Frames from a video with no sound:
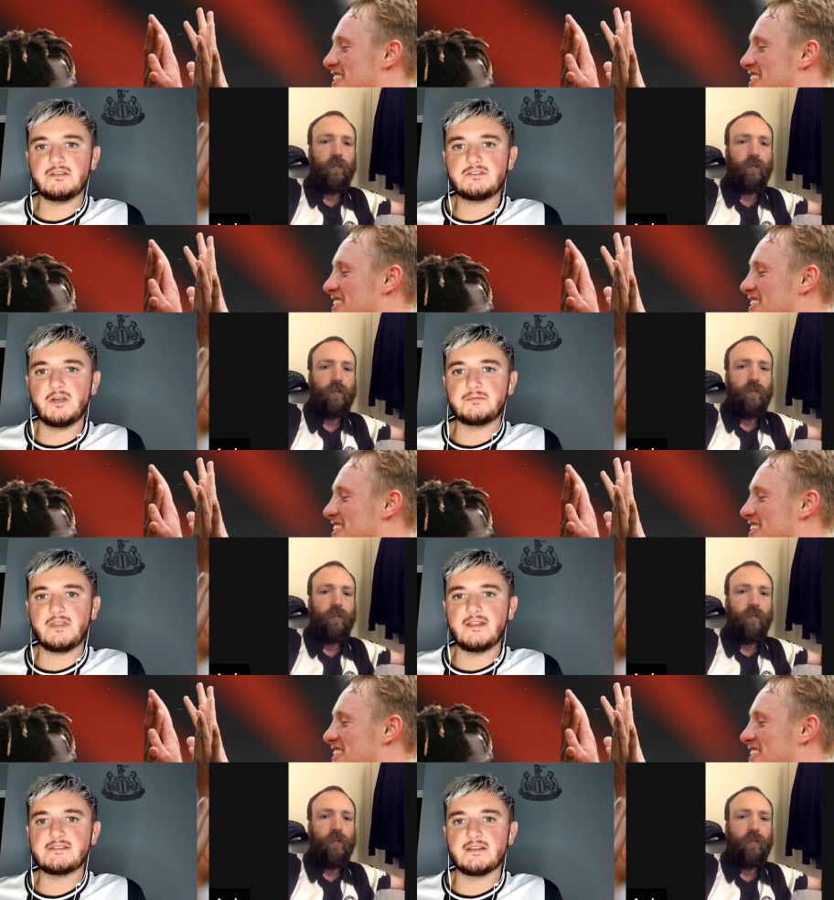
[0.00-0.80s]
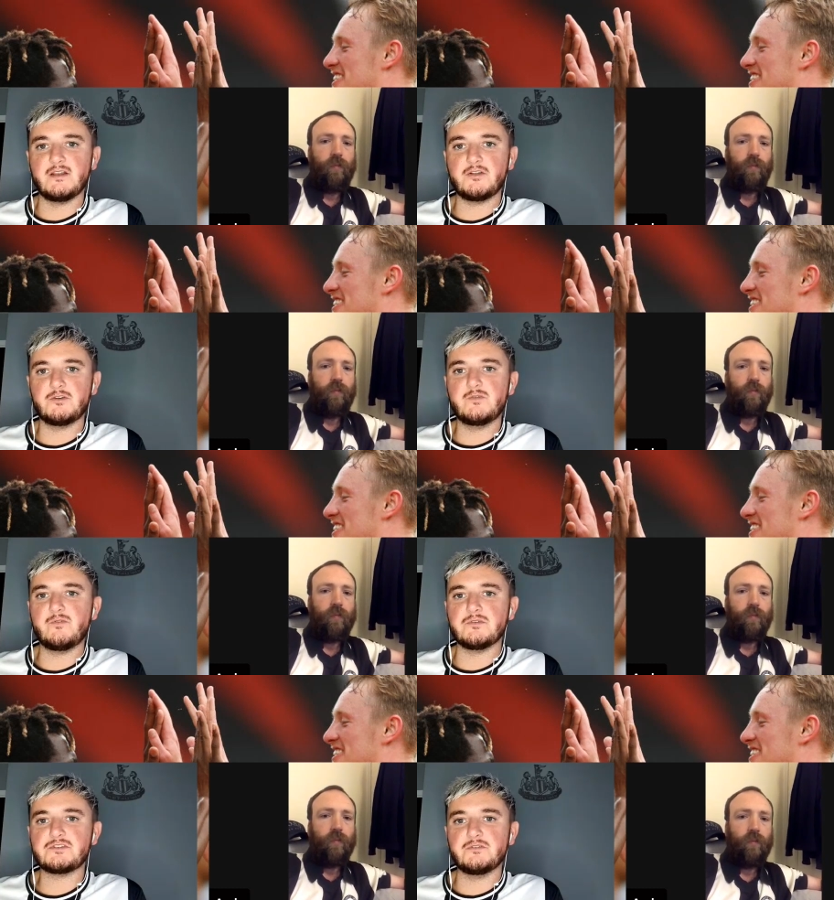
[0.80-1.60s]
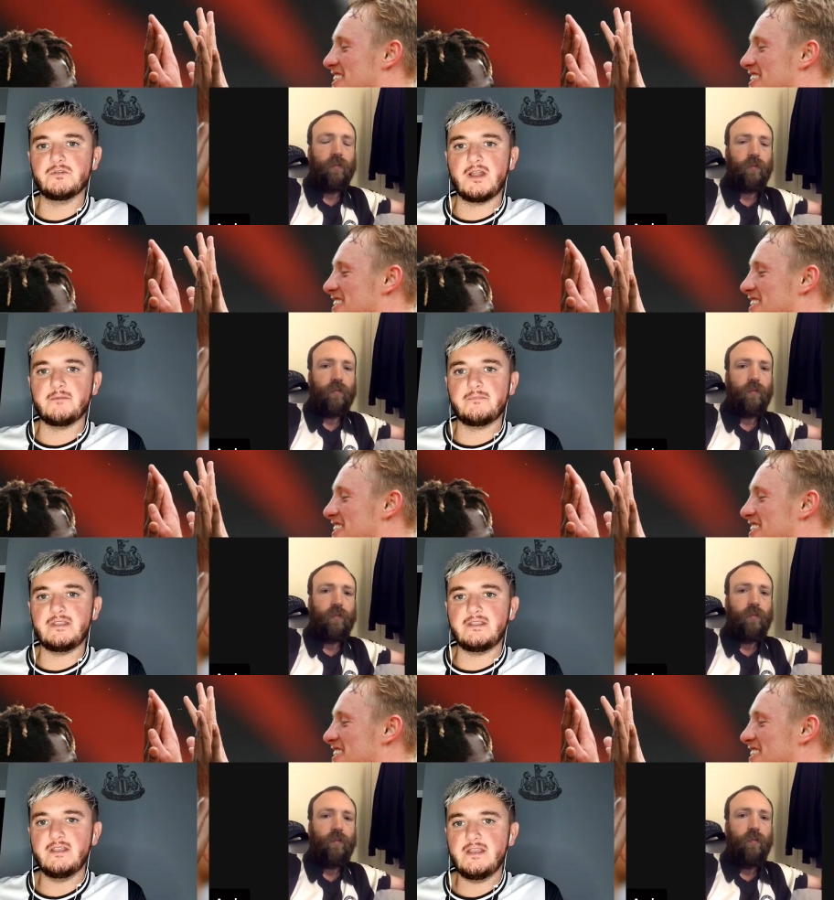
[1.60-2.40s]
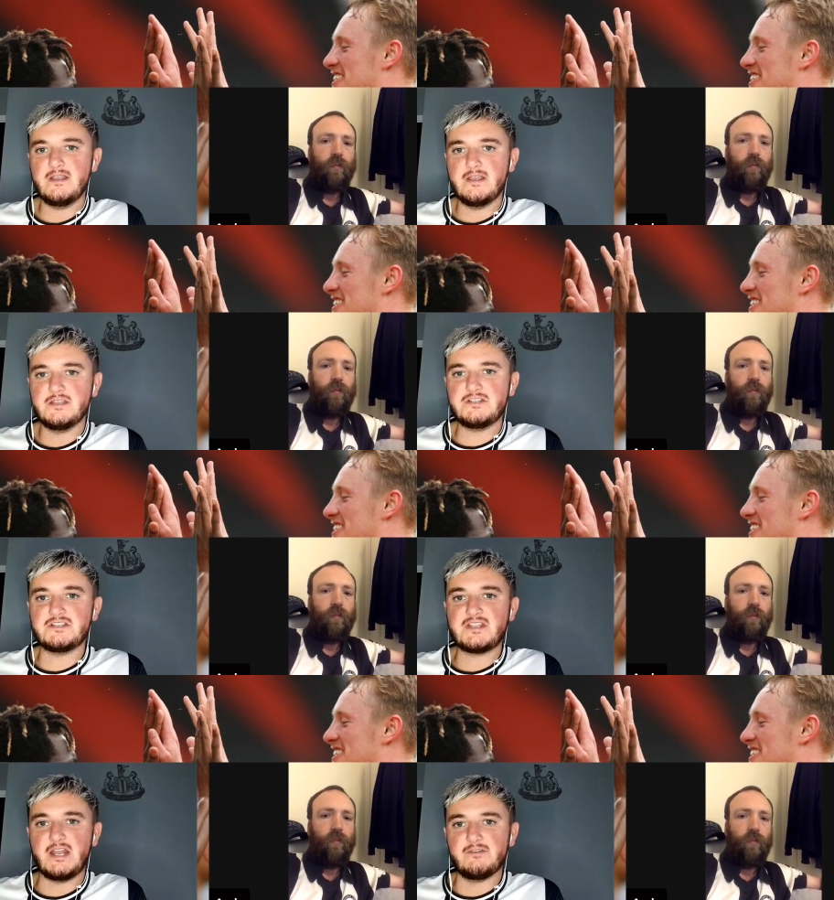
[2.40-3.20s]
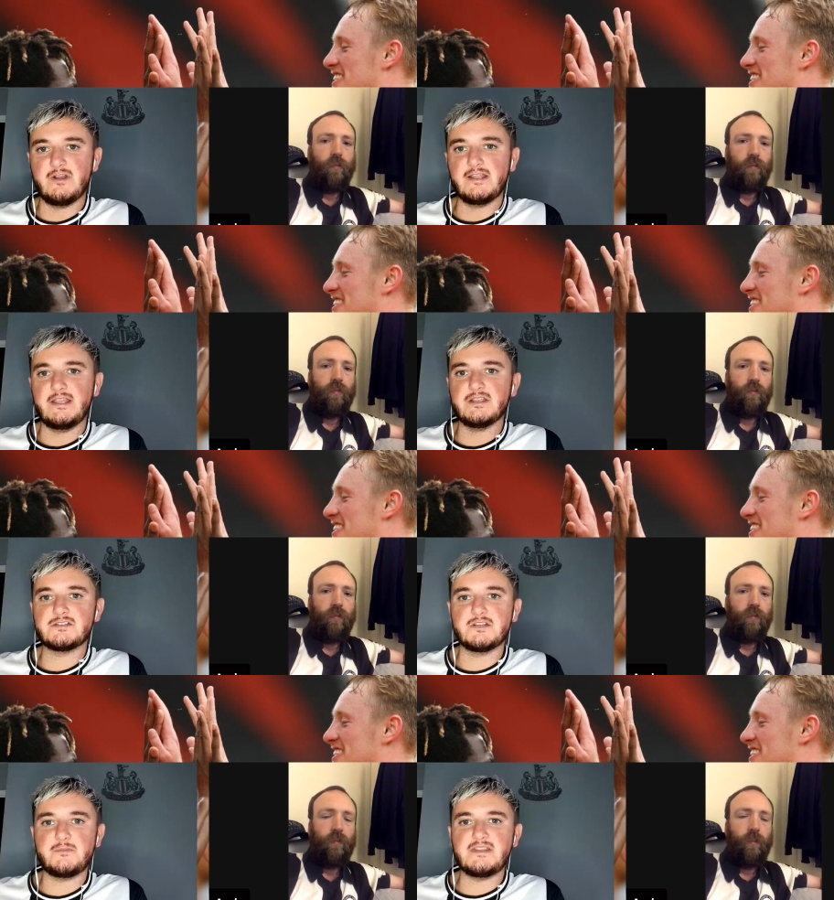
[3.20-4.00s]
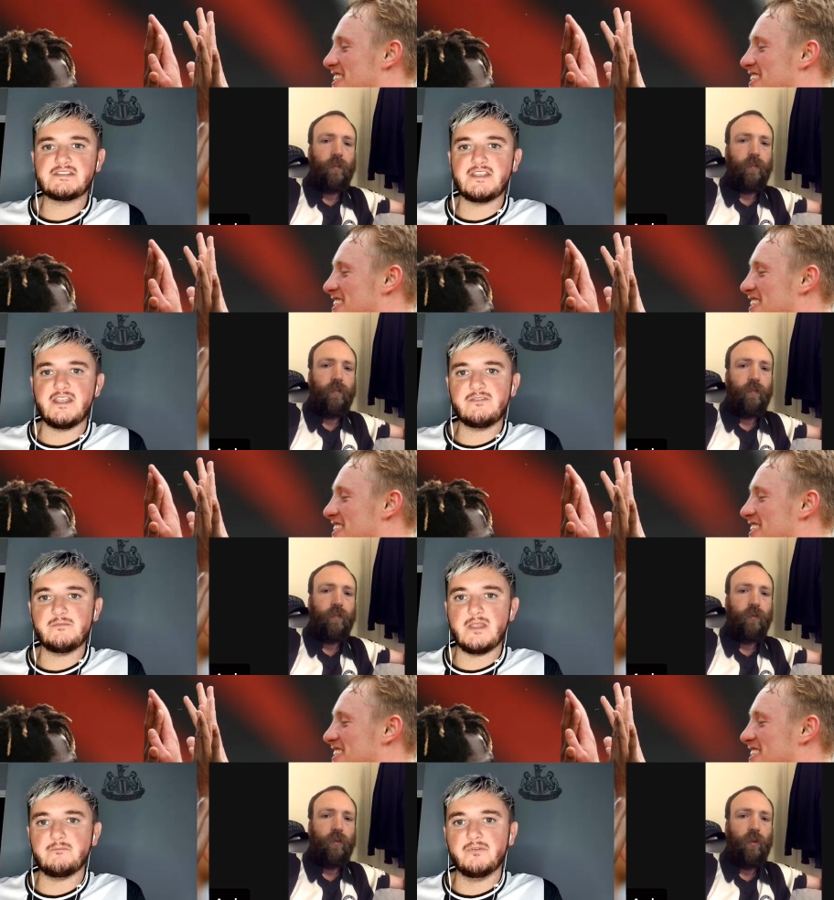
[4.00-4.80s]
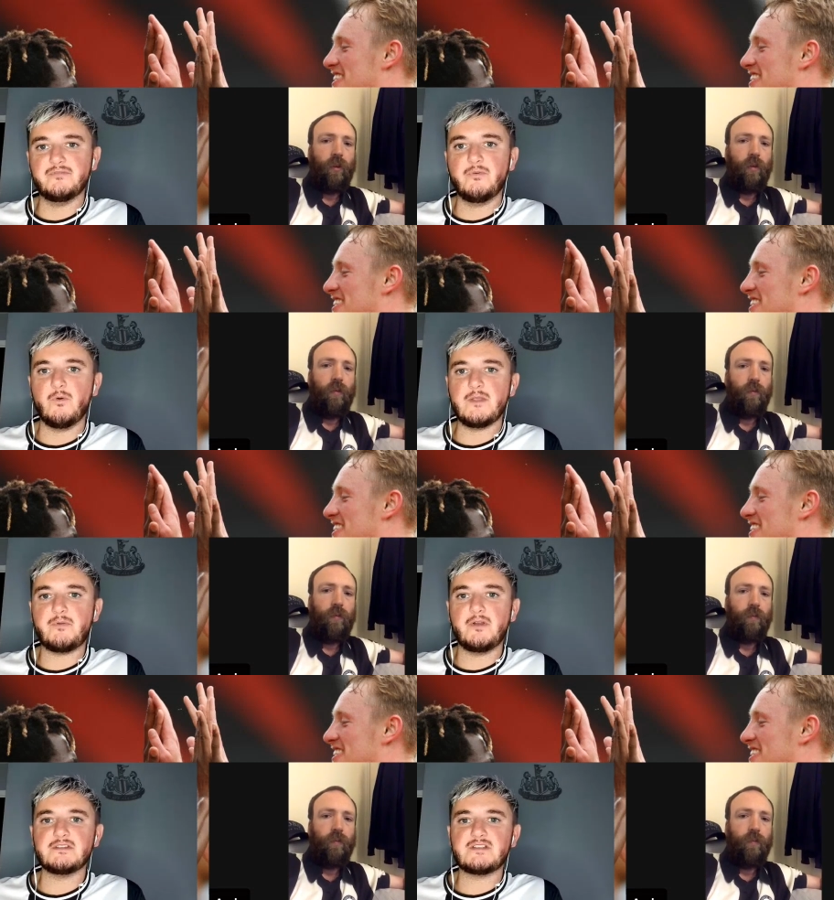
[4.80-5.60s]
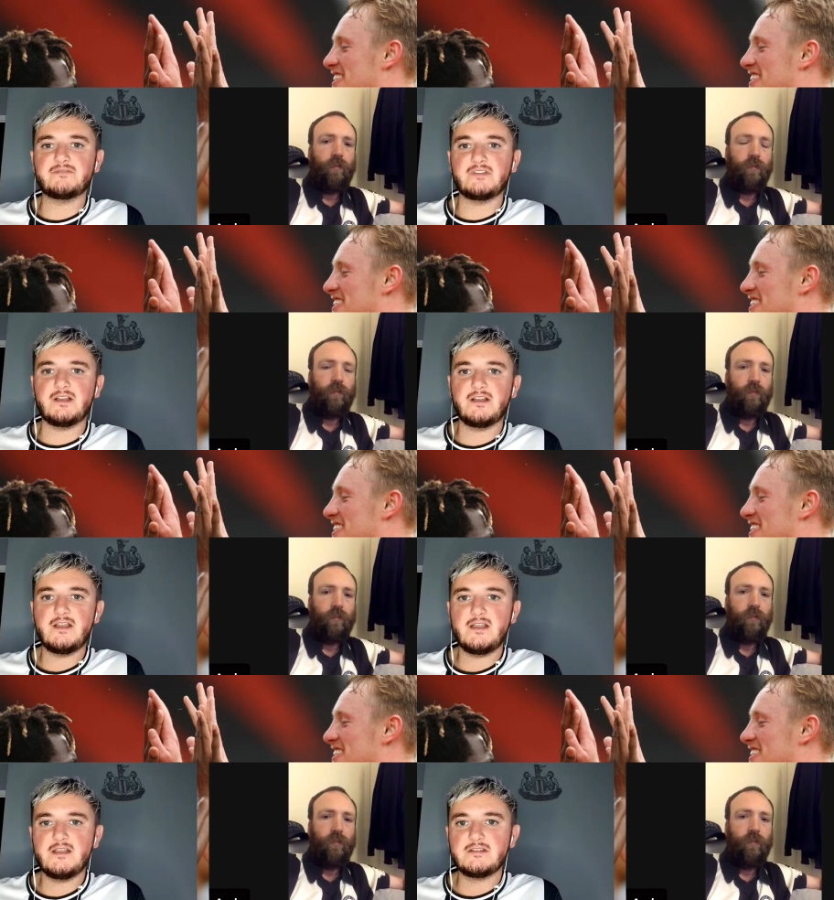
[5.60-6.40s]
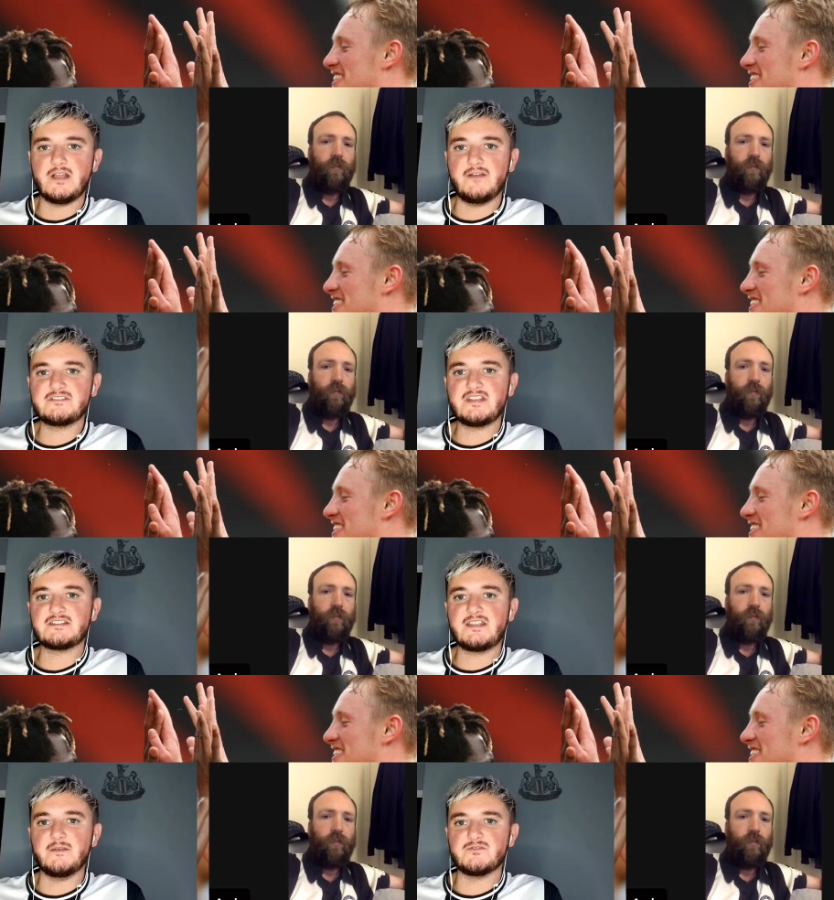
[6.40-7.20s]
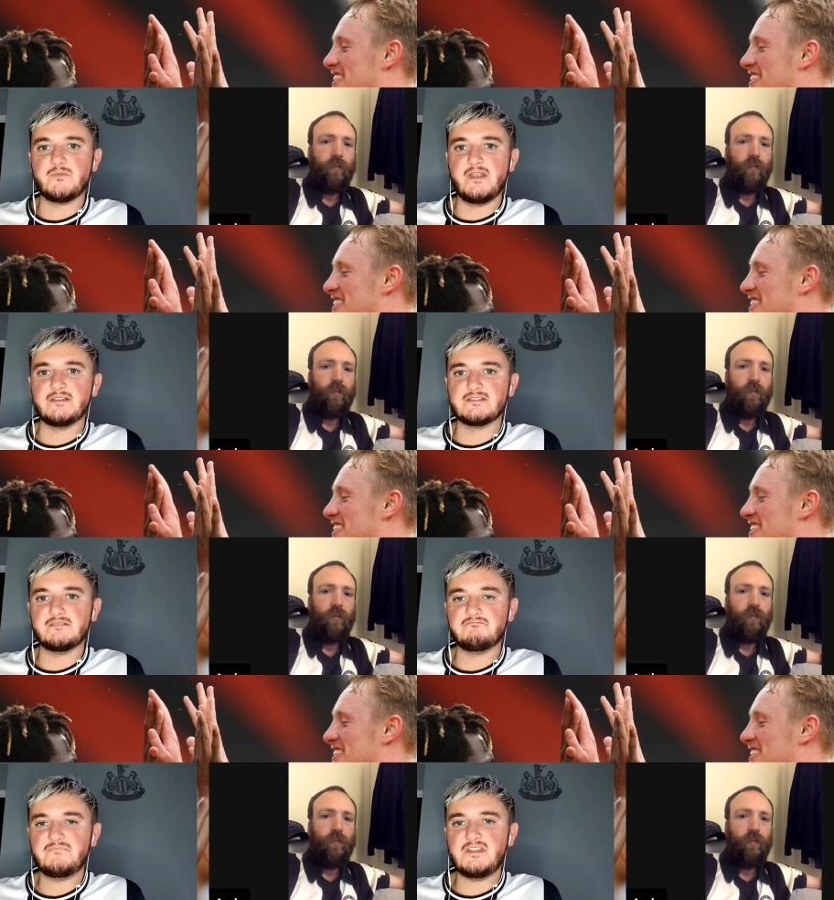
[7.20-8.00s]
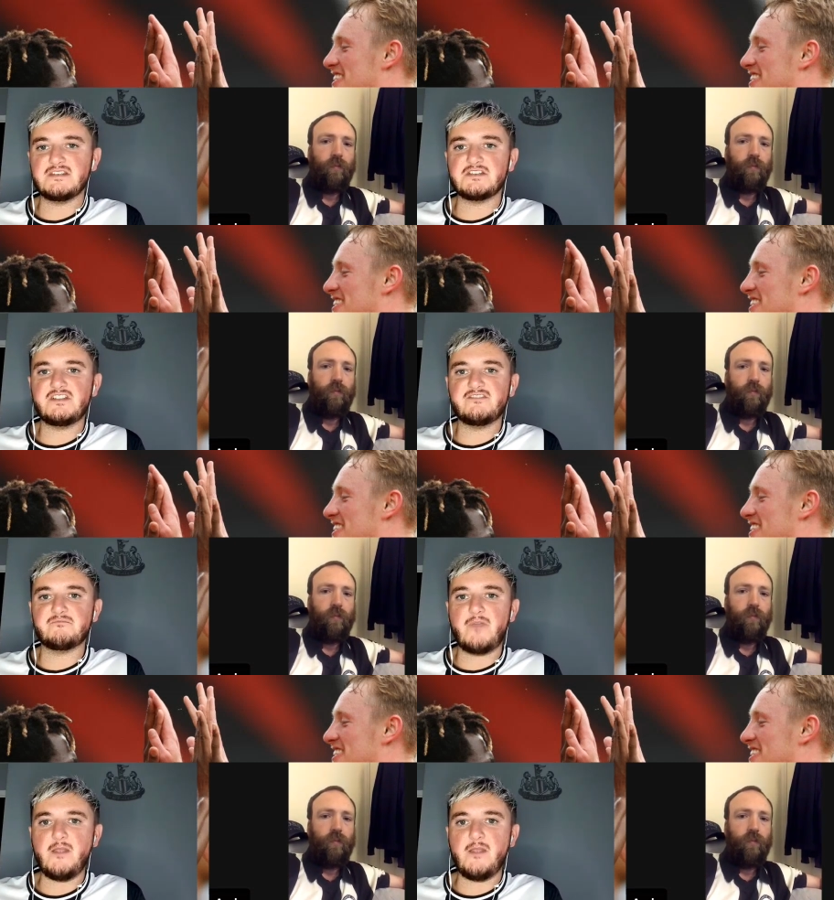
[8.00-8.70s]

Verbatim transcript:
Speaker 1: top ten instead of looking over with Shoal and be shit scared of relegation. To be safe, to be above forty points after to have six games remains a decent achievement by